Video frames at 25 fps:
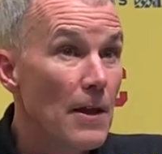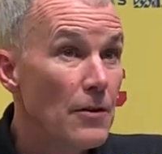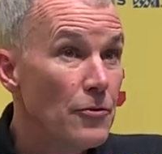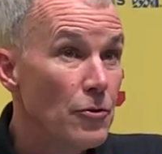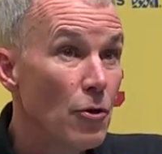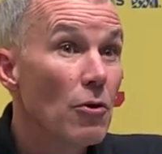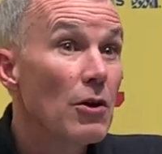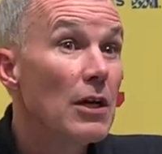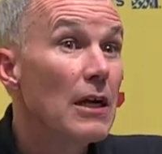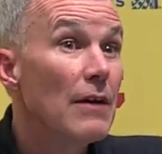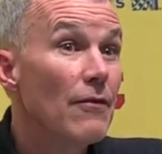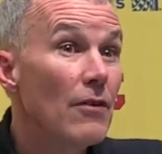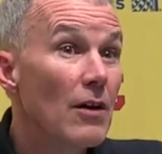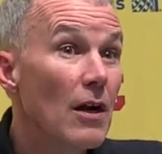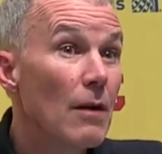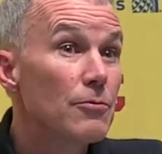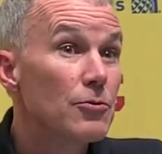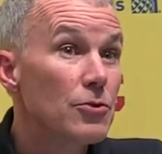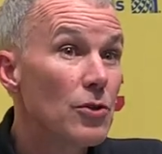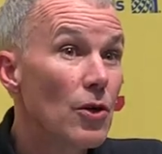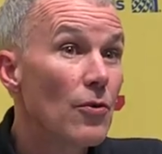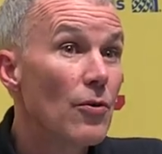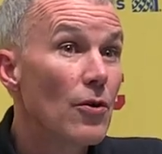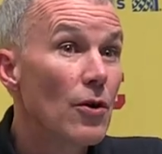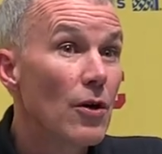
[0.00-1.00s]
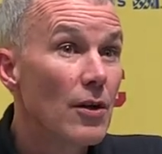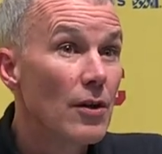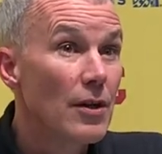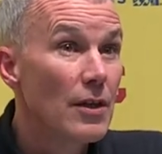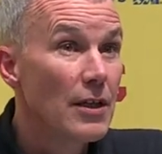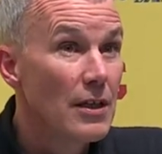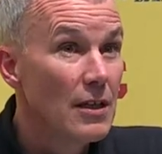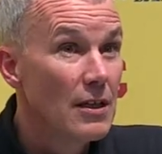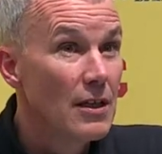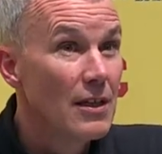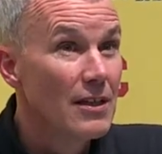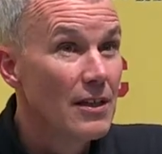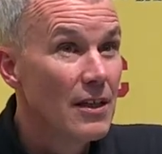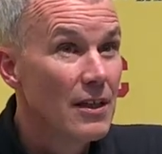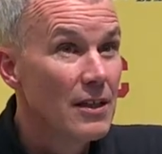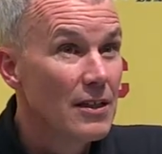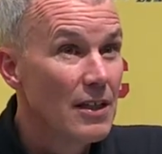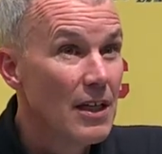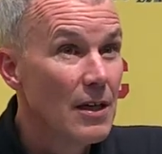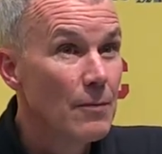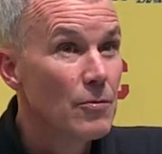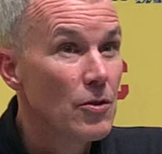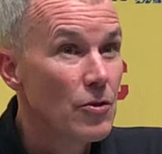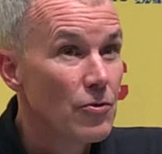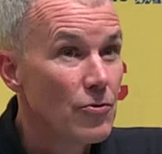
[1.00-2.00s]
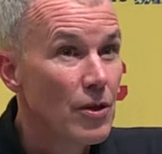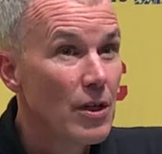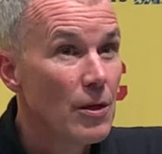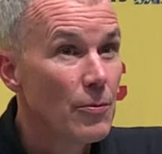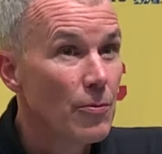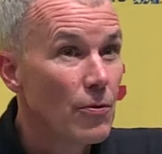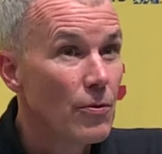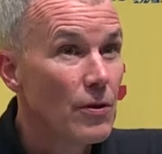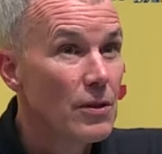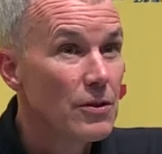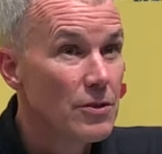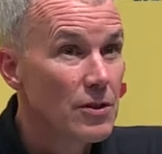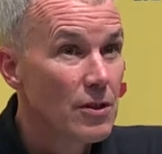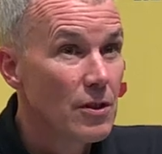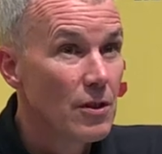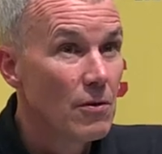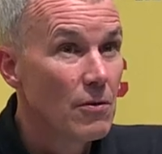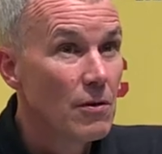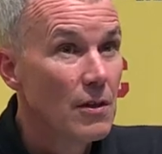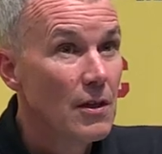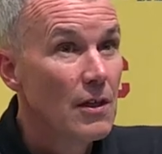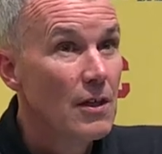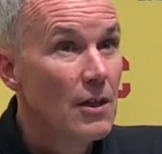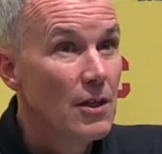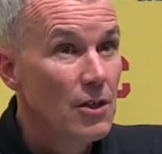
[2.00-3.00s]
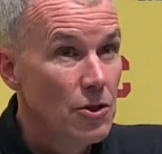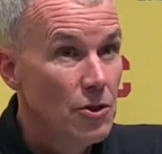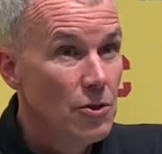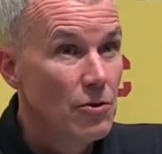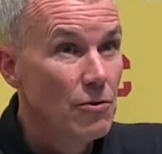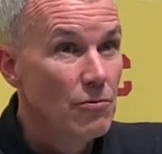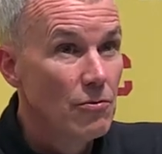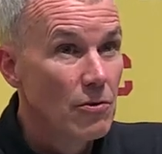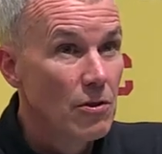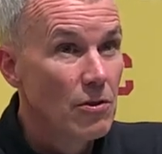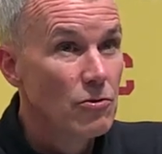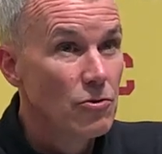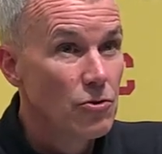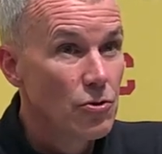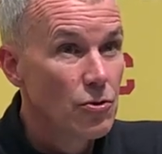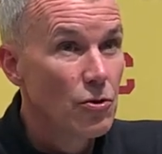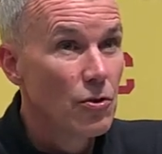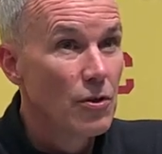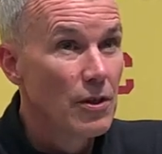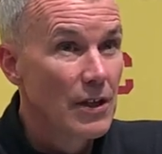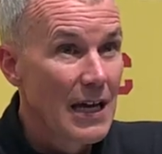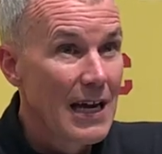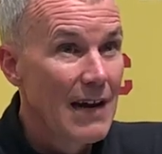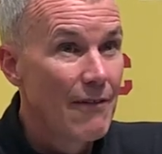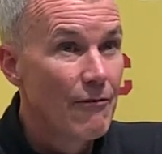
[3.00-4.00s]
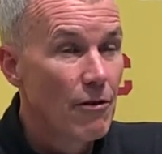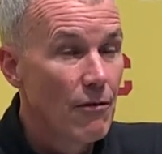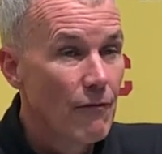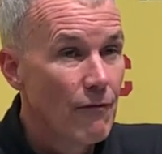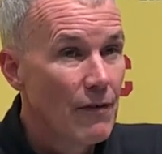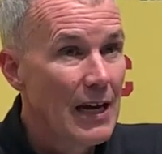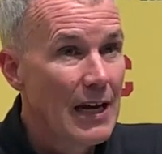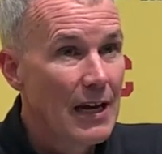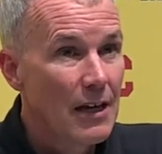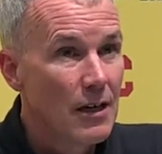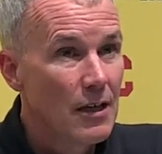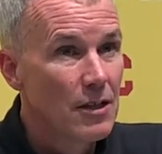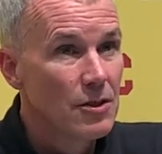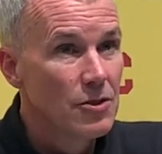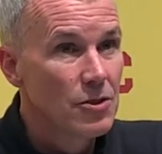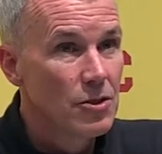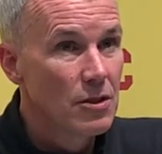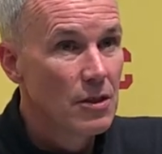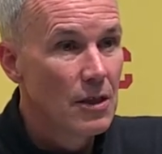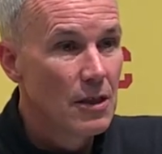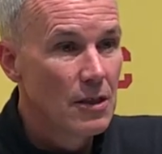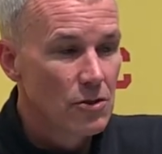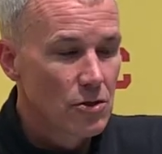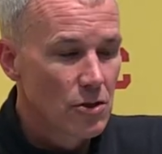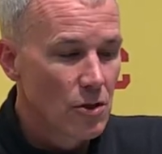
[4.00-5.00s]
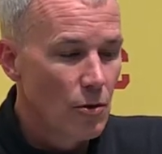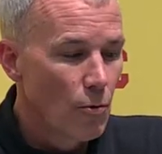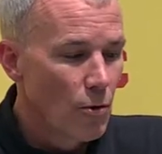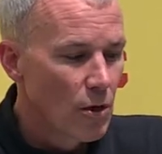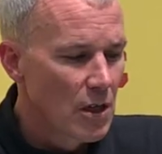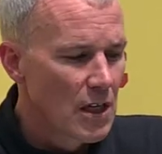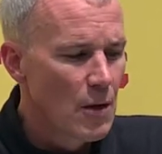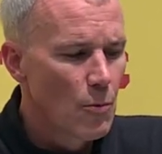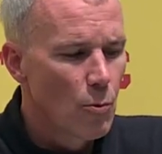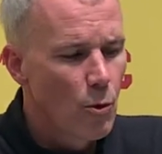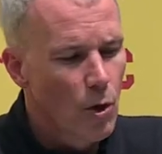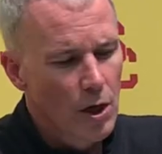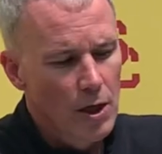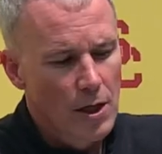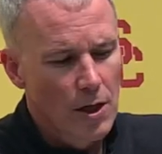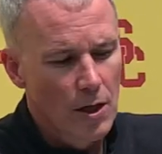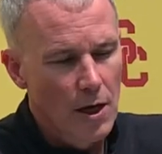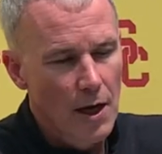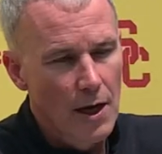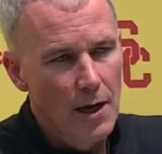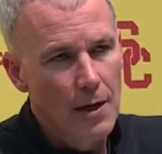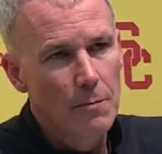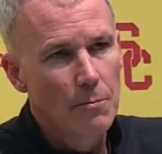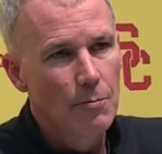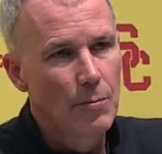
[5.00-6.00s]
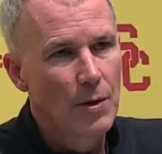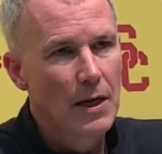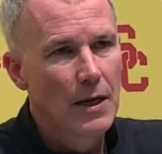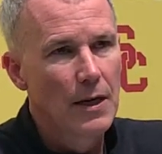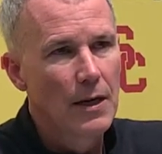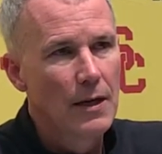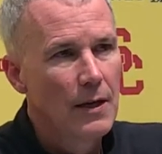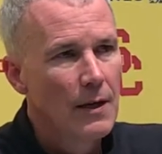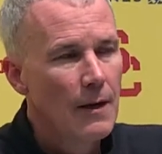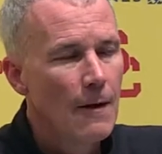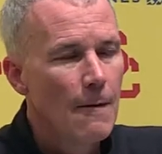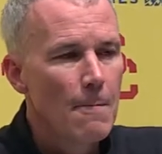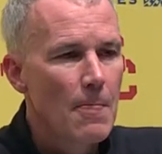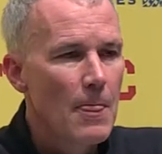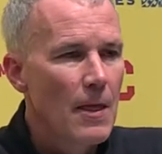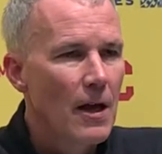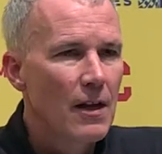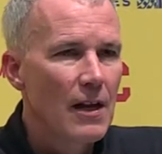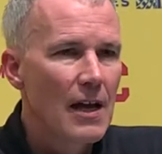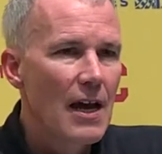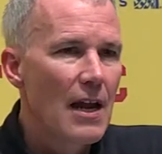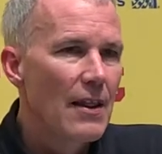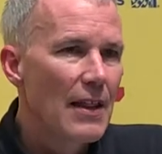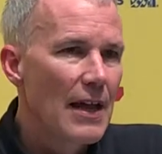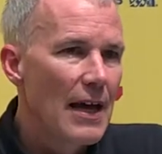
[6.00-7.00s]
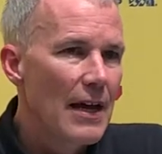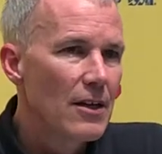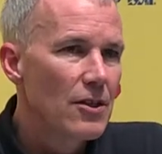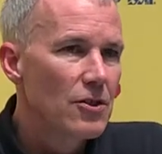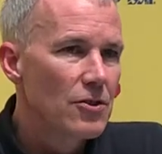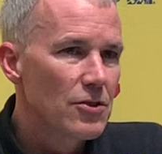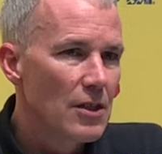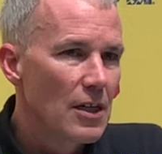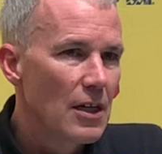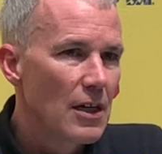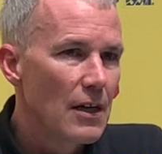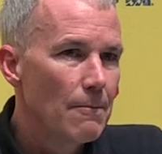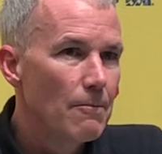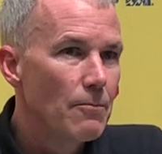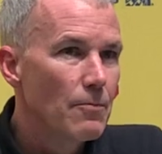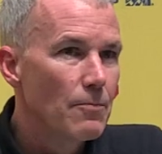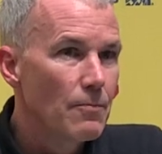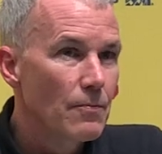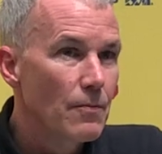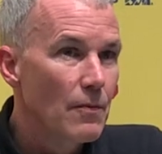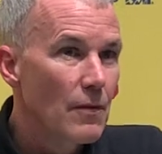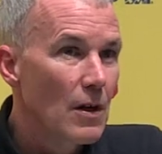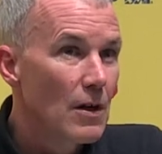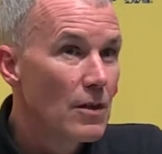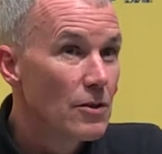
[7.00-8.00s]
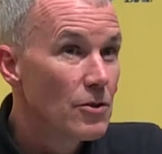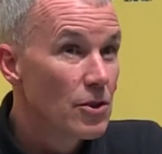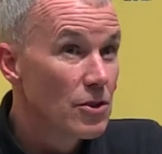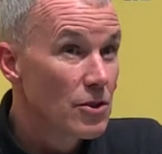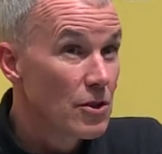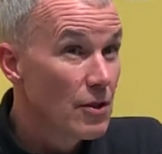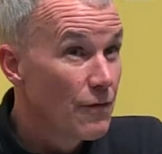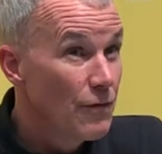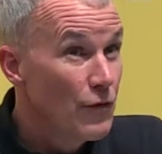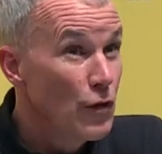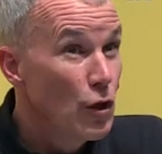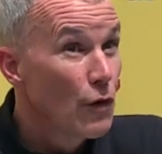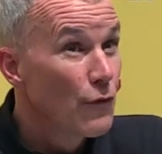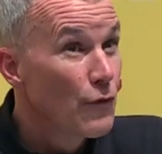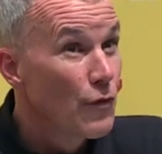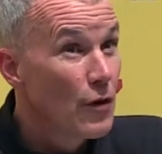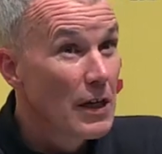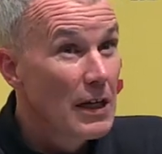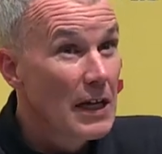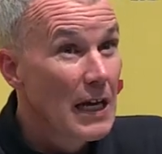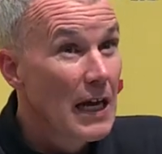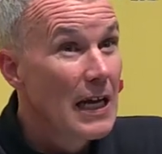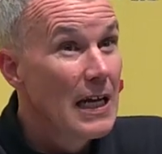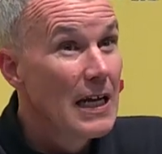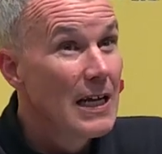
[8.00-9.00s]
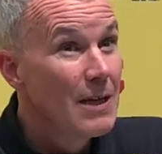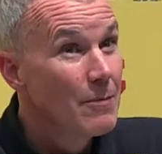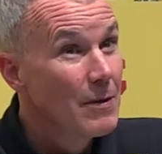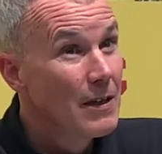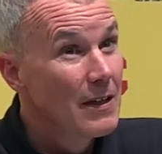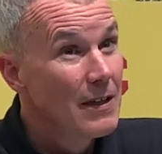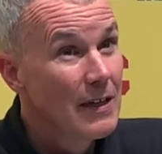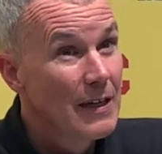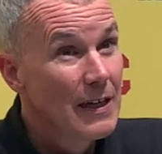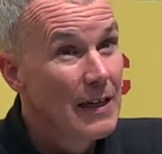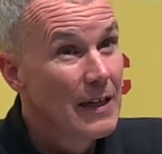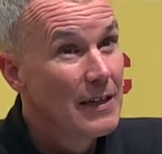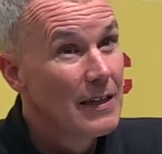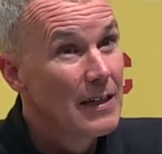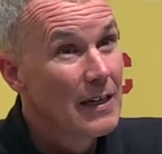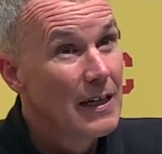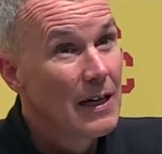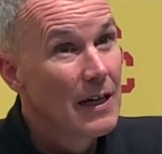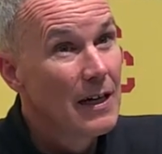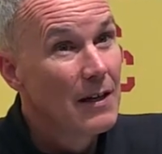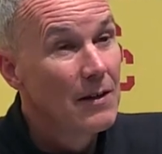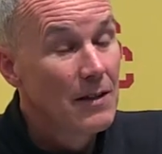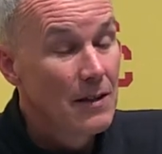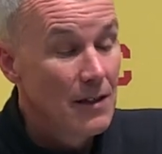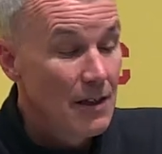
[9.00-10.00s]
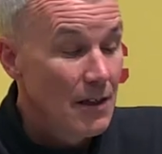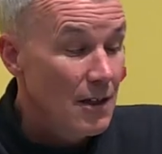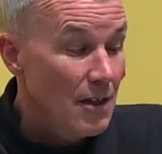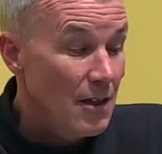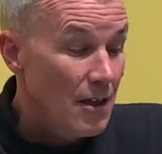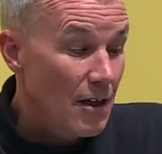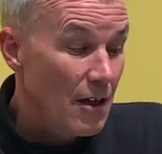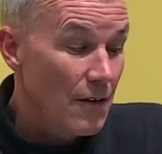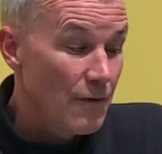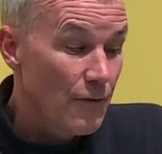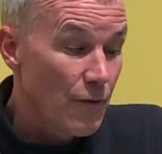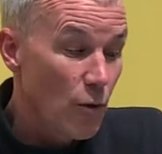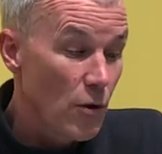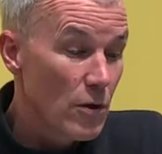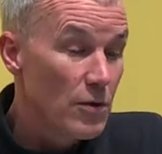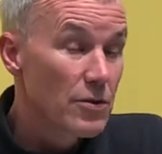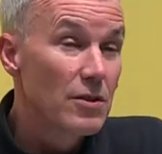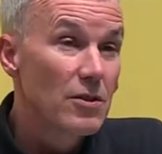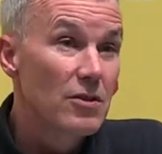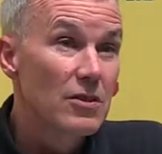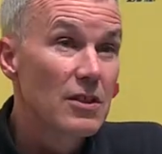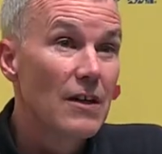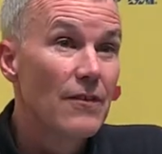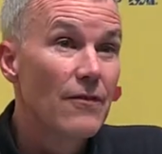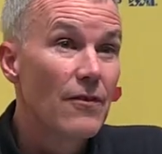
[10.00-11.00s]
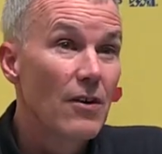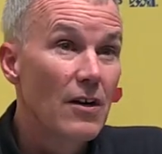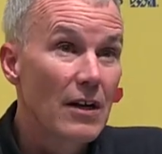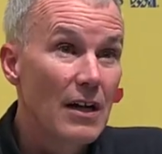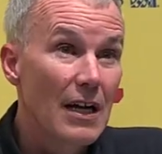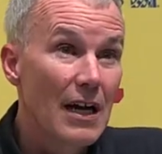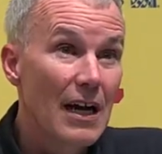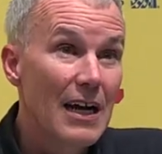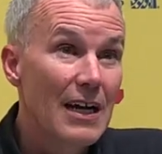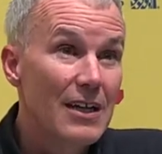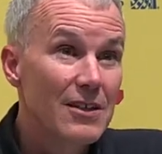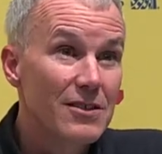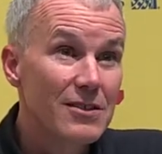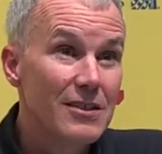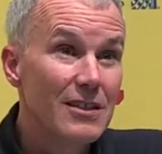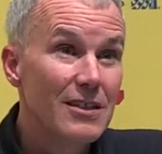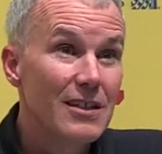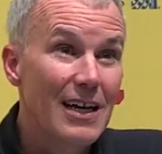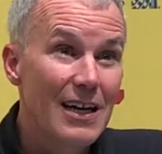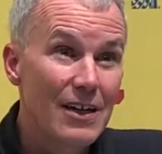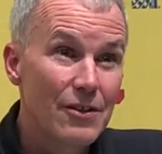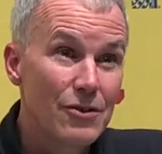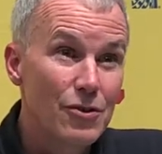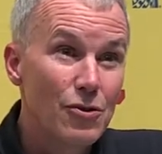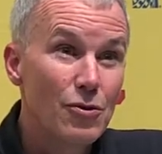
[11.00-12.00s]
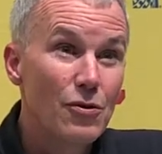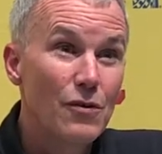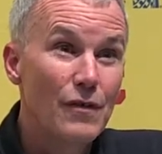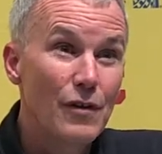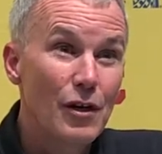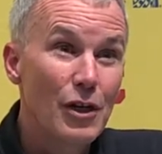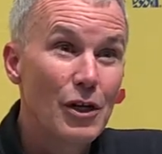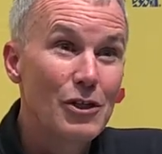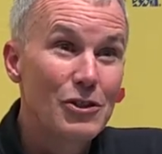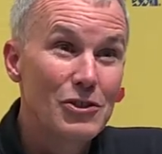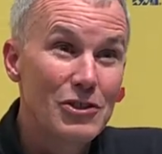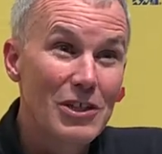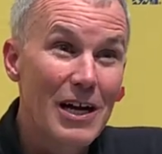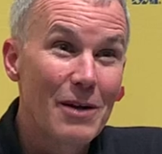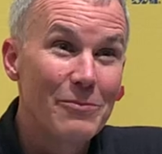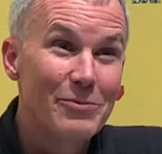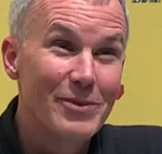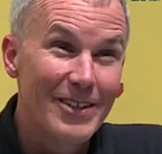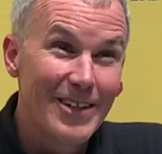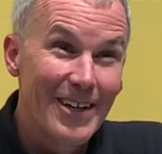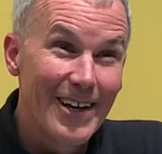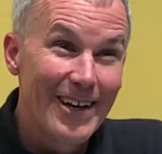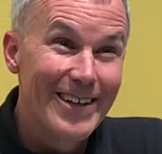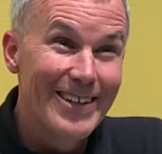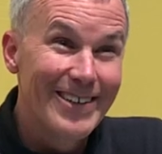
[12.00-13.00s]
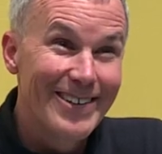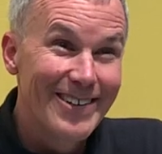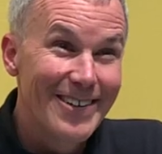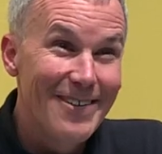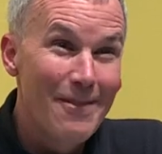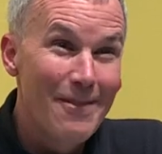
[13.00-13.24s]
don't give it up so early and keep the dribble until you truly have an advantage. And so we'll keep working on it. But a lot of that is just a feel for the game. And unfortunately, some of our guys did not do a very good job tonight.